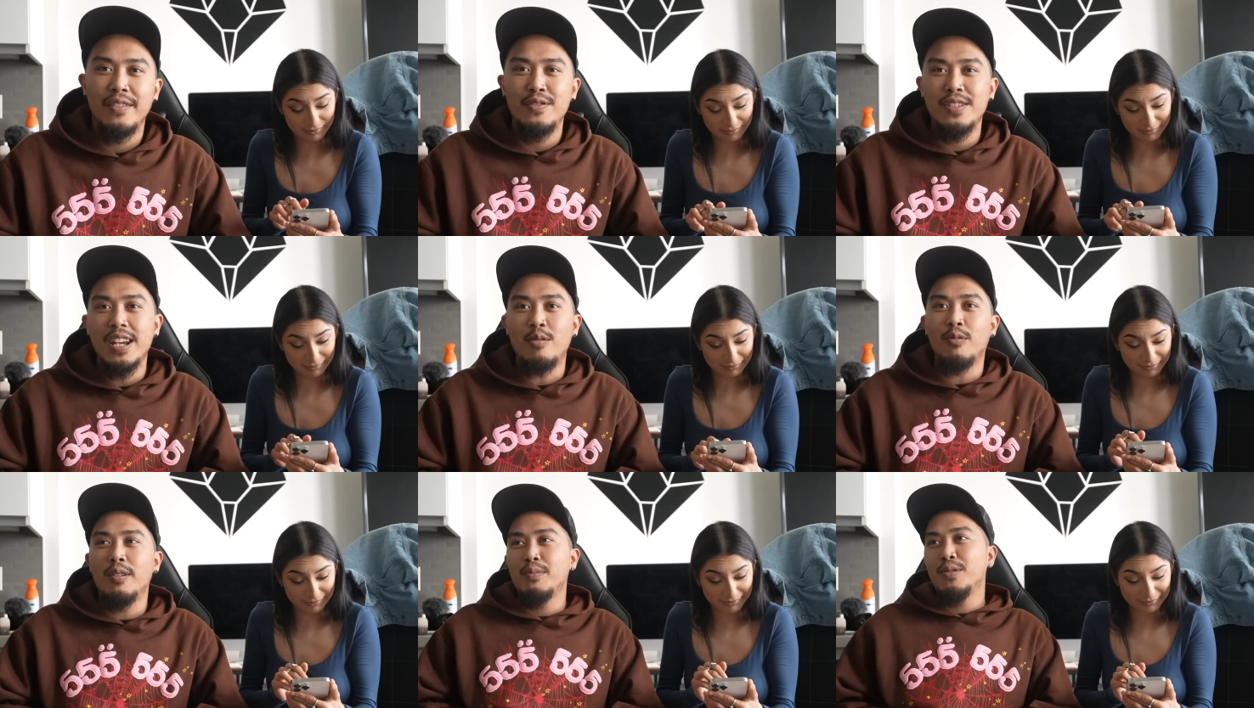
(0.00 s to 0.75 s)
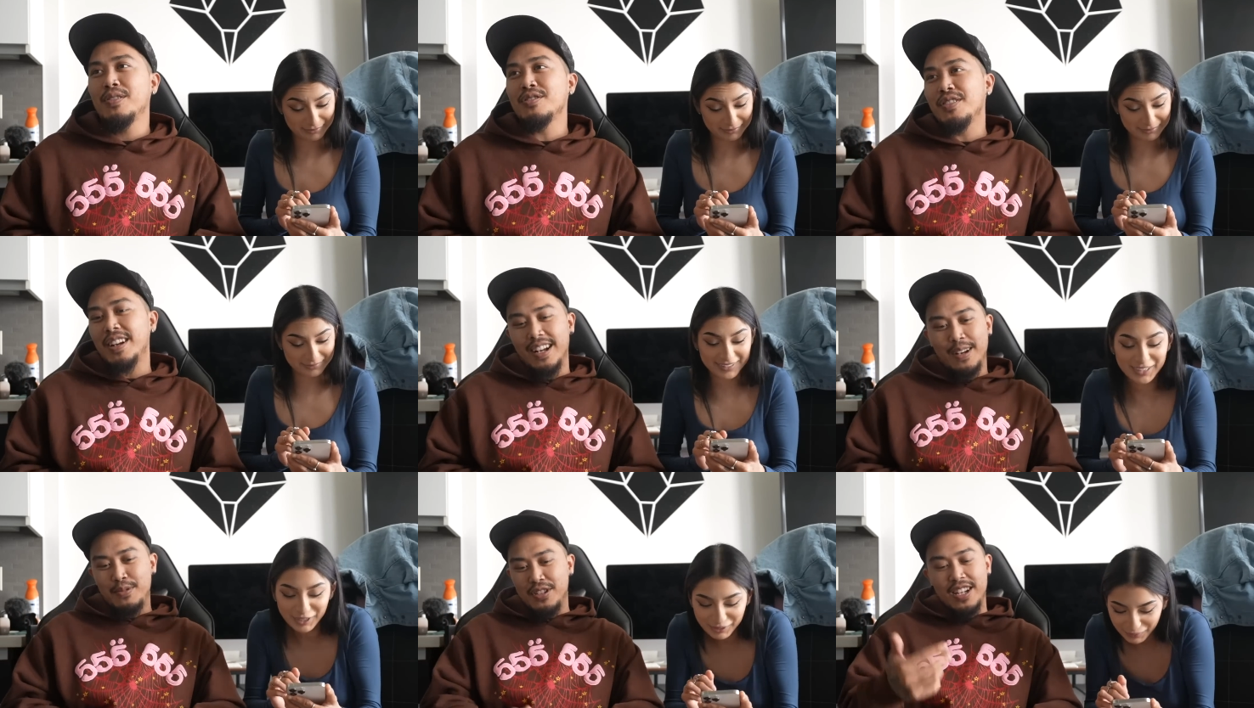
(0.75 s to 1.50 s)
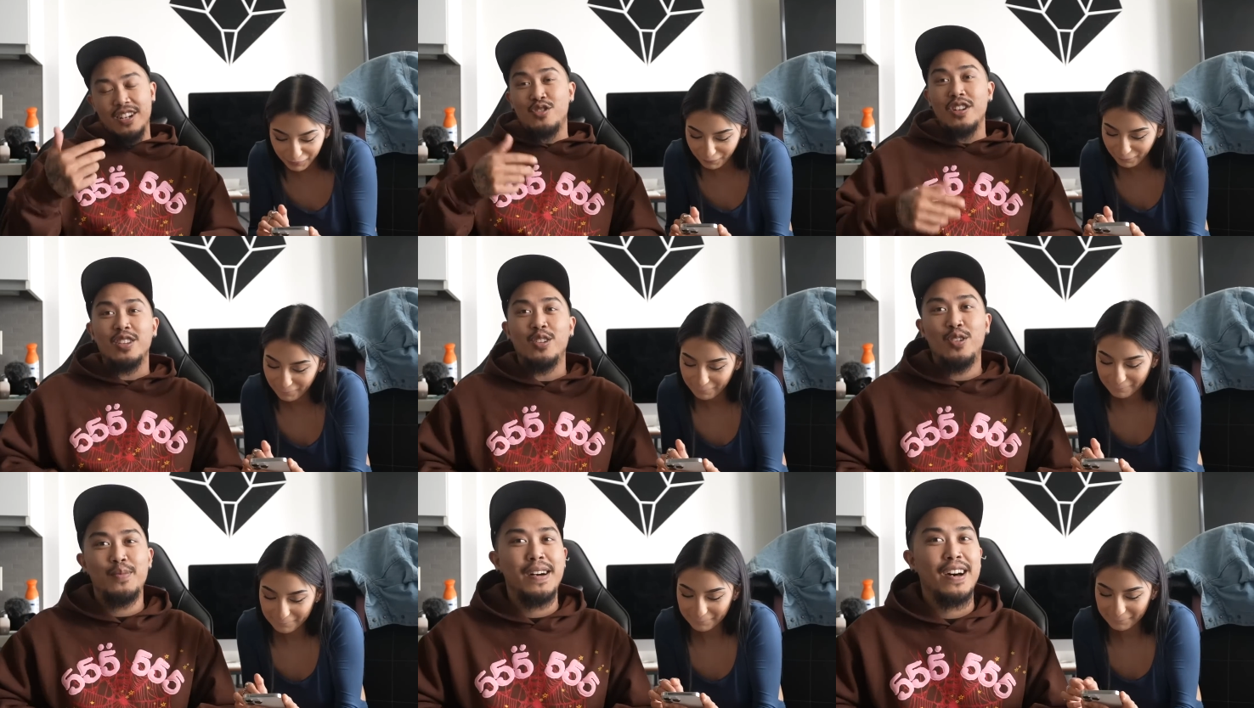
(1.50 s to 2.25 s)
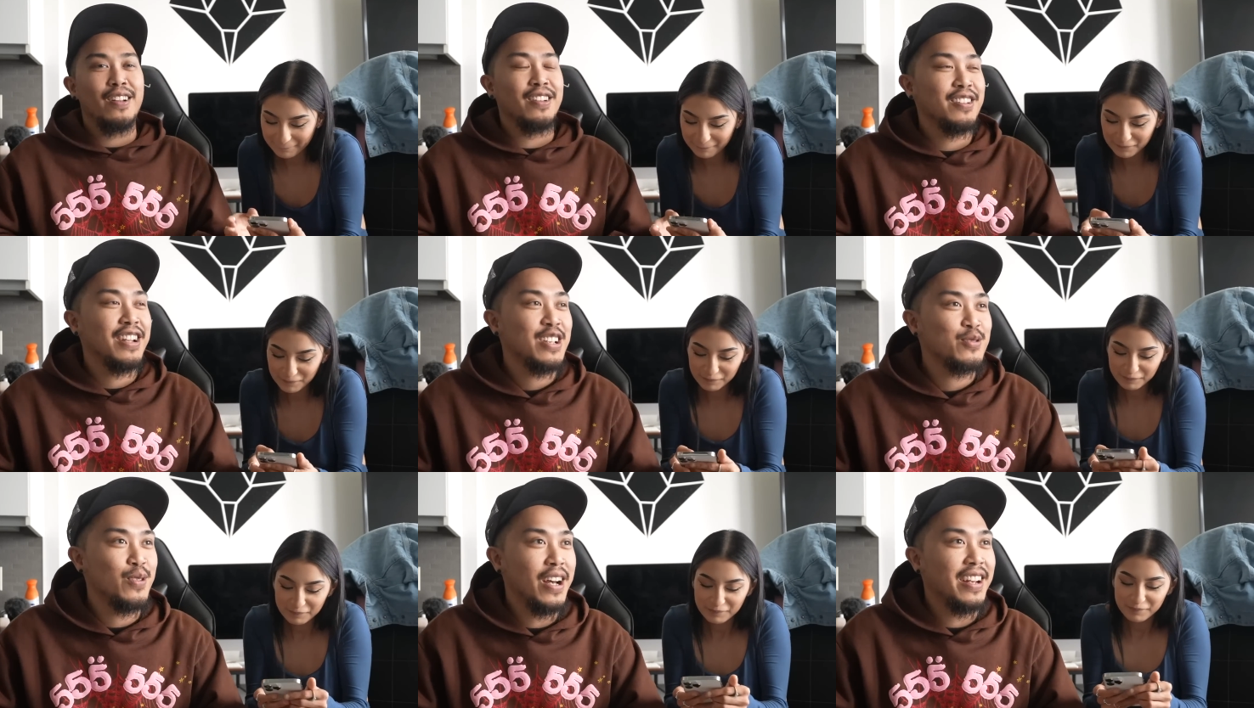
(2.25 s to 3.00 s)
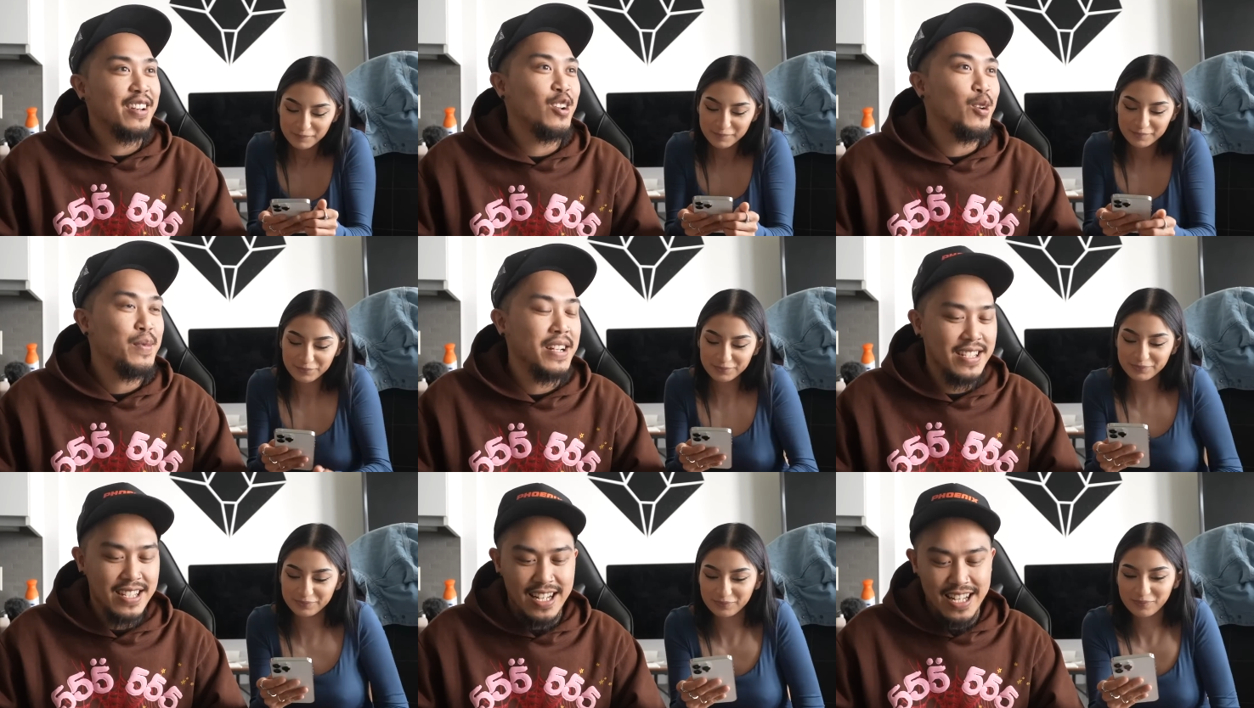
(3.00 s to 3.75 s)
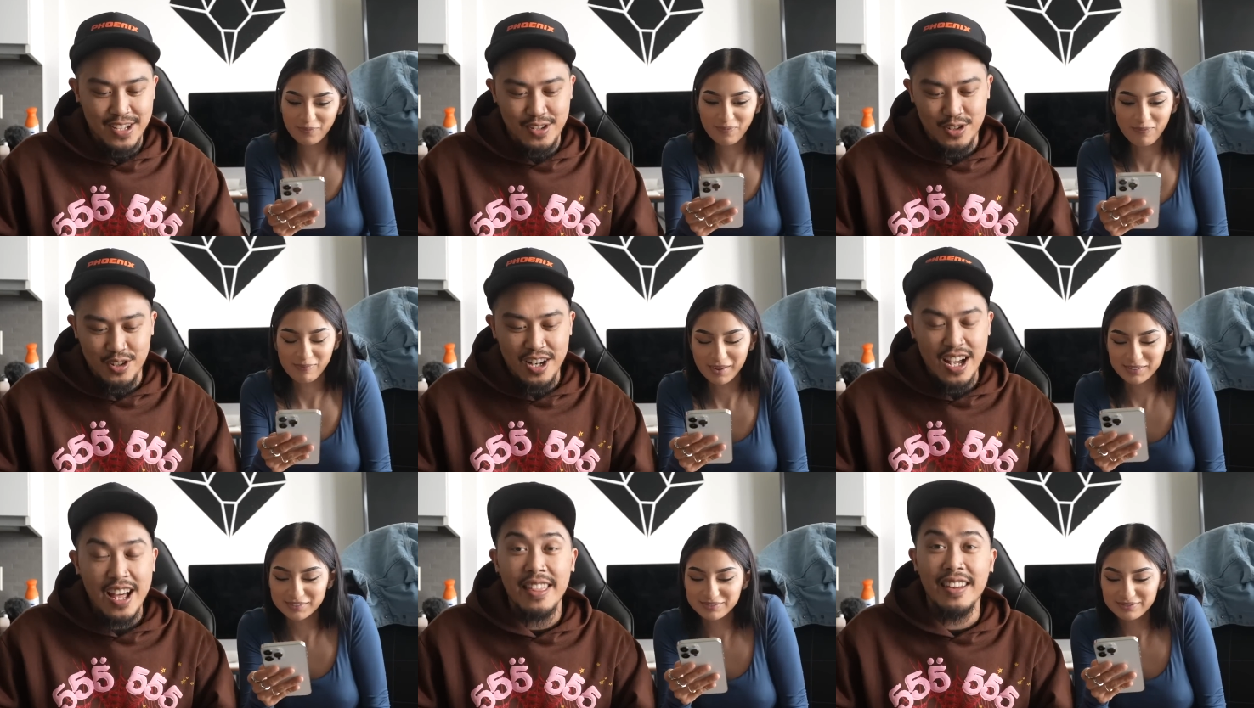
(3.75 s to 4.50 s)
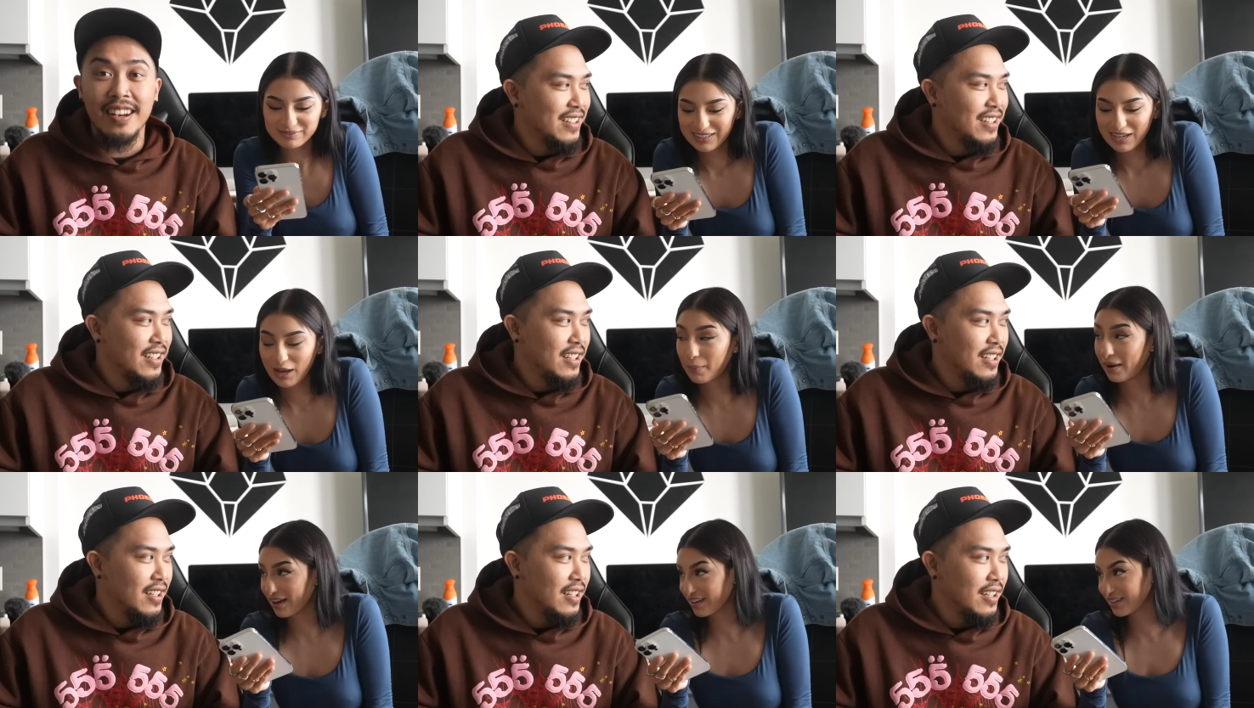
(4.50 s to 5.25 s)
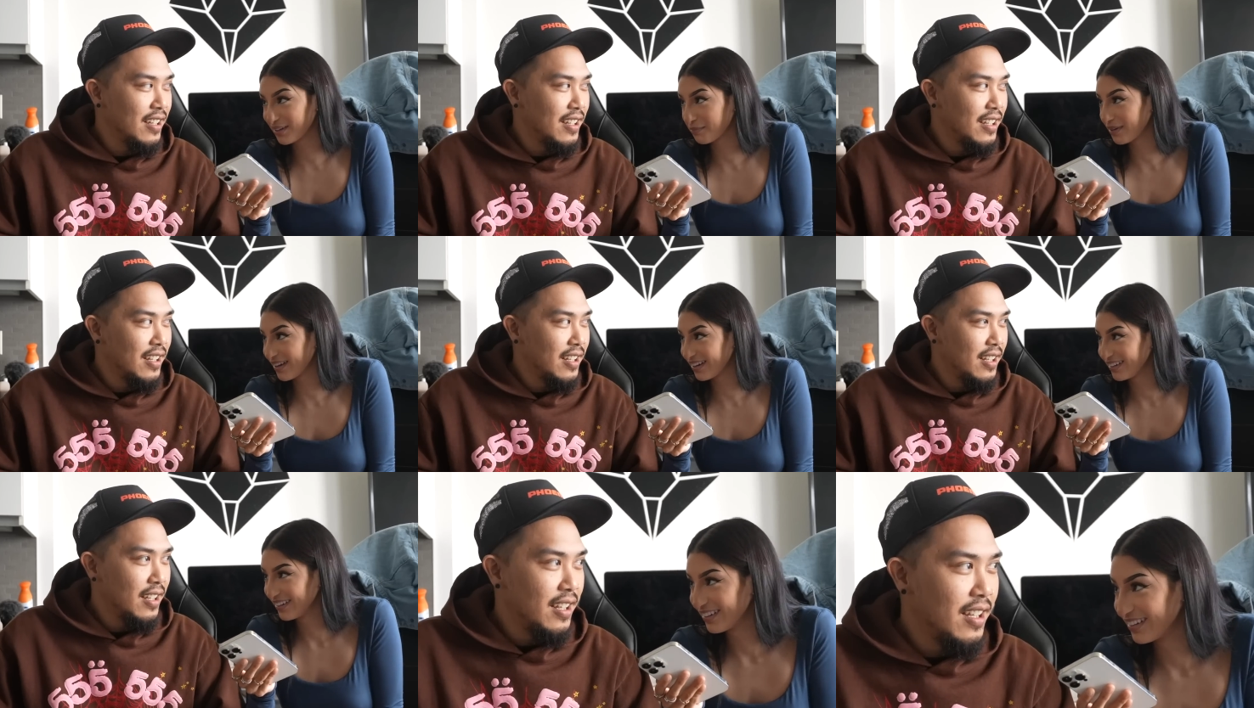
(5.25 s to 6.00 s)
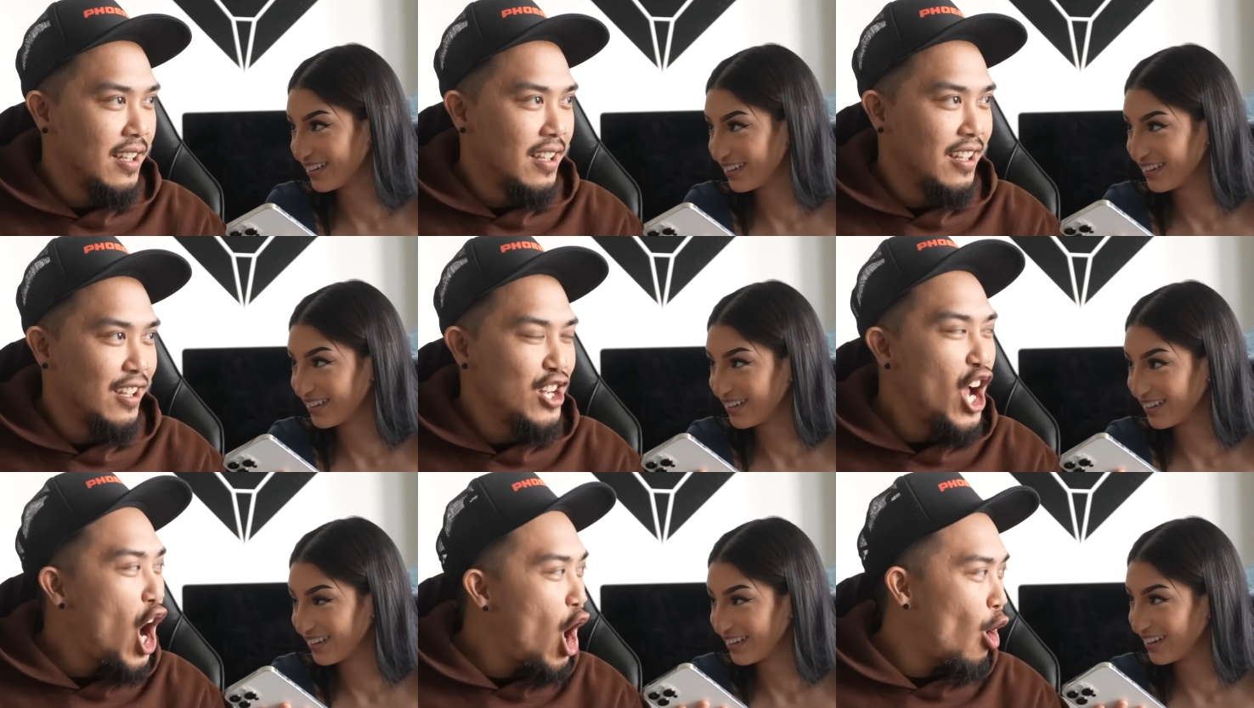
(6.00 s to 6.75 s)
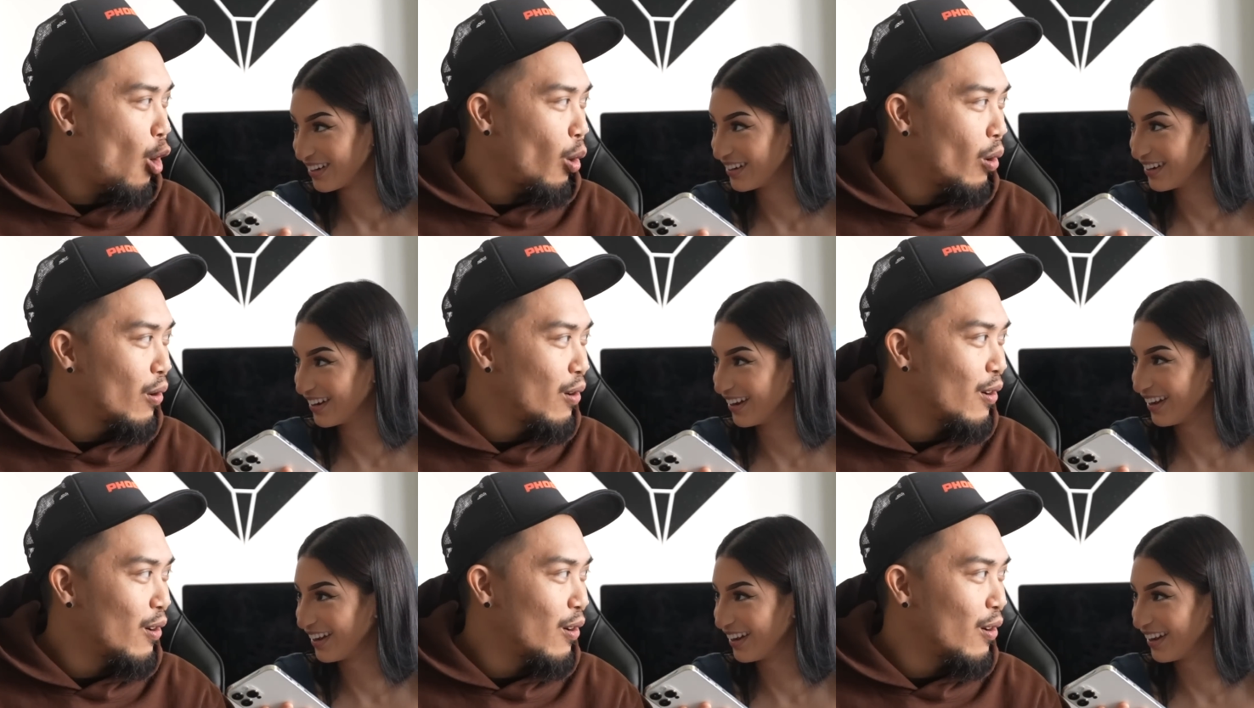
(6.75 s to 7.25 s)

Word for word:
Speaker 1: If you take one more drink, I'm just gonna drink the whole bottle and guess what? Nobody's gonna answer nothing.
Speaker 2: Am I good in bed? No!